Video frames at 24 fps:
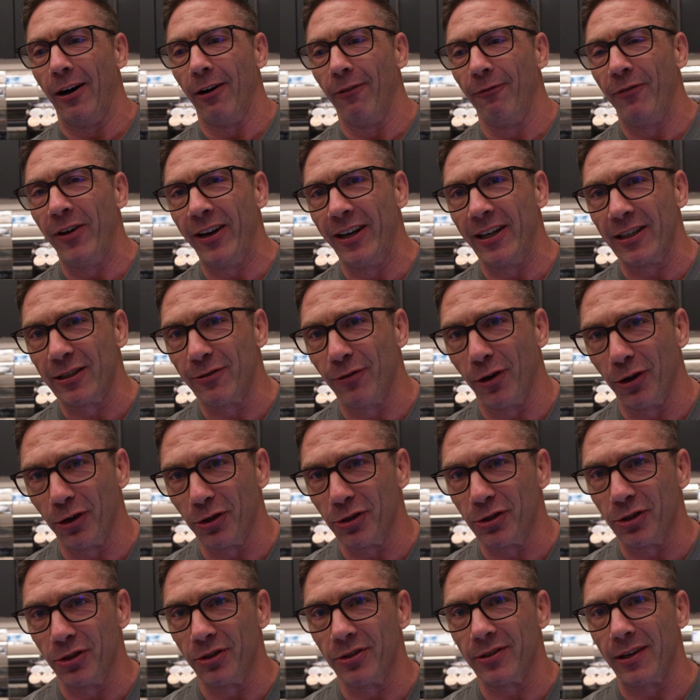fitness photo
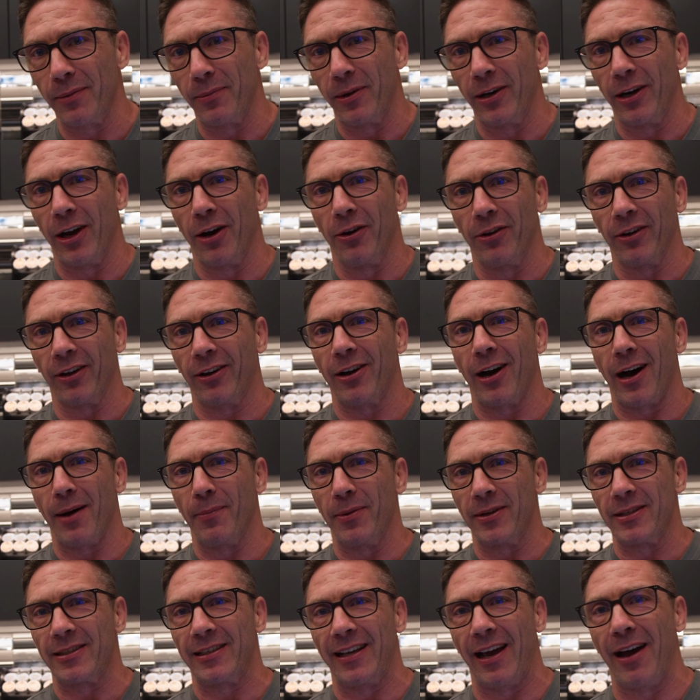shoots, let me know in the
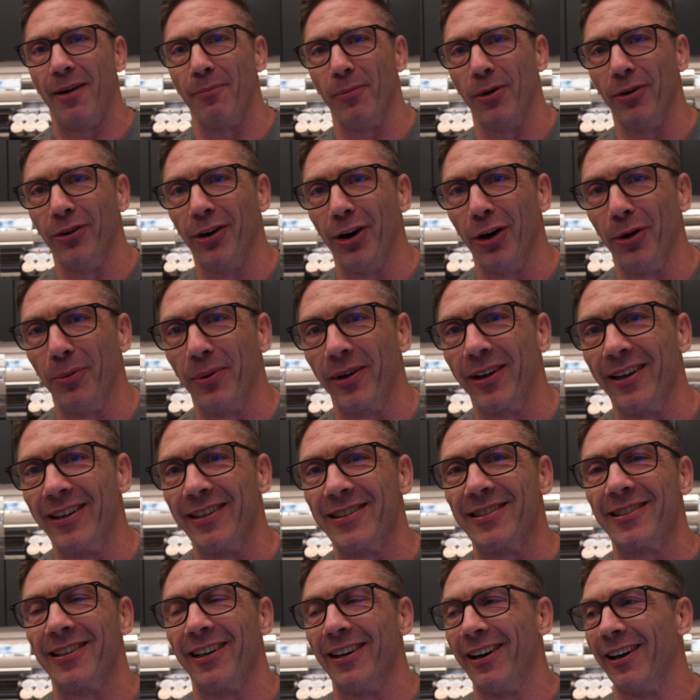comments down below
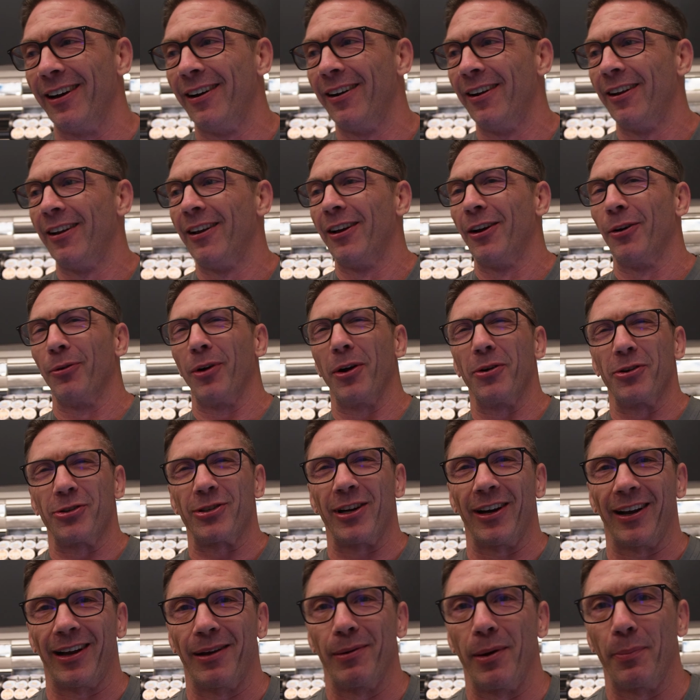because we're always
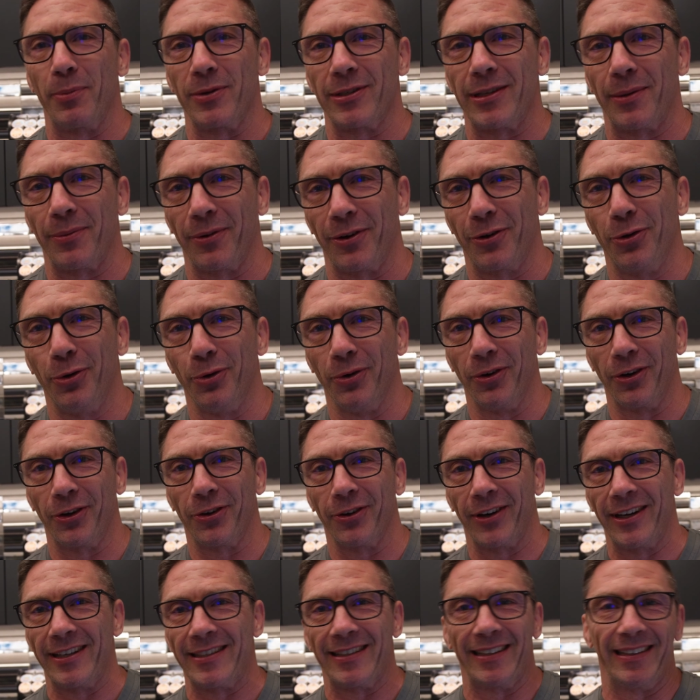trying to come up with something cool and
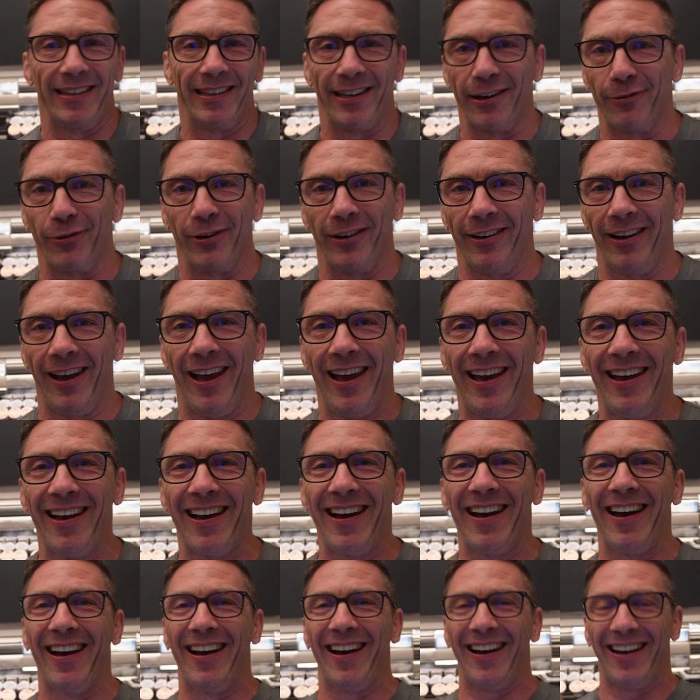crazy and different.
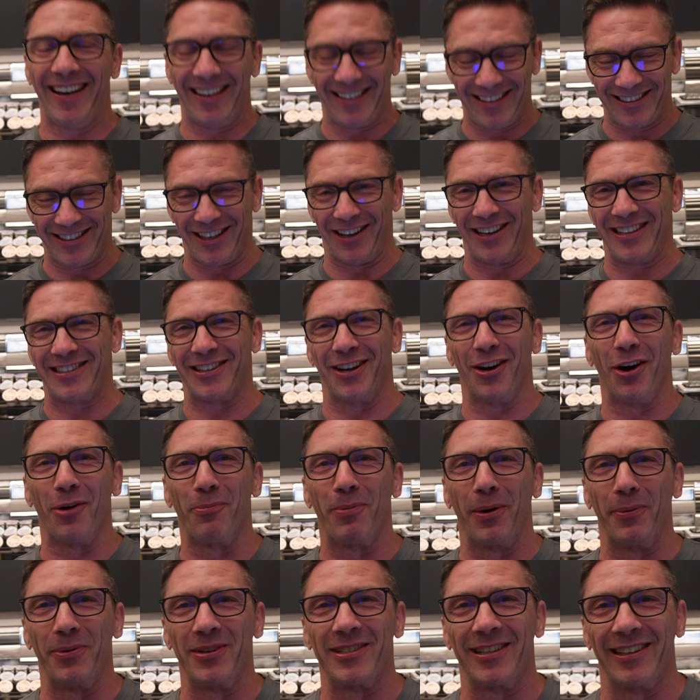So that's the whole
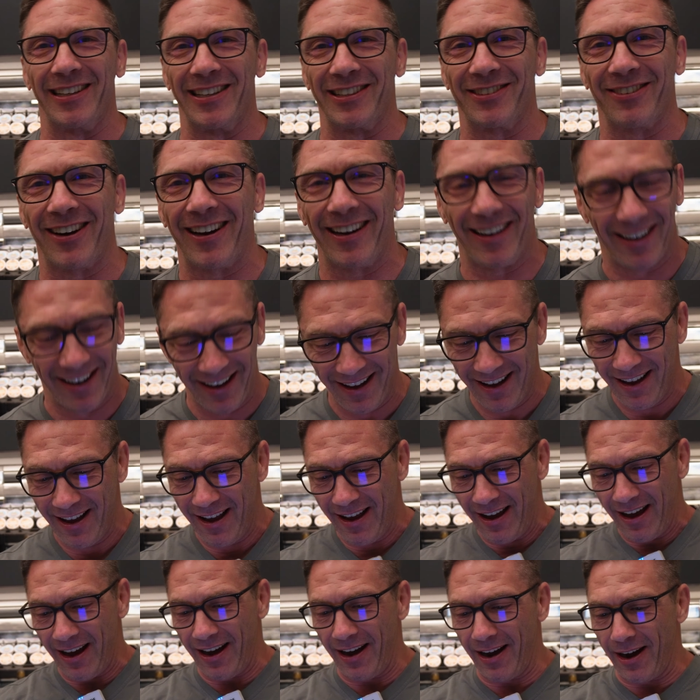purpose of this, right?
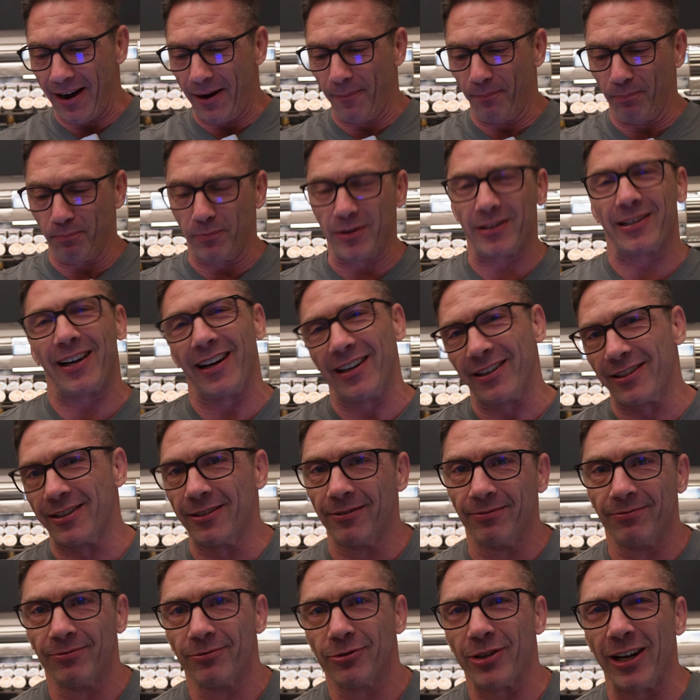Besides
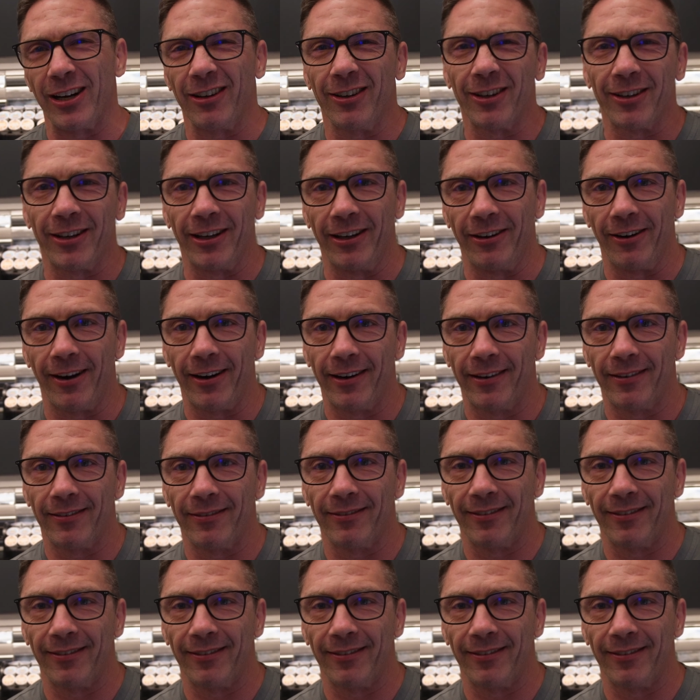trying to look good, right?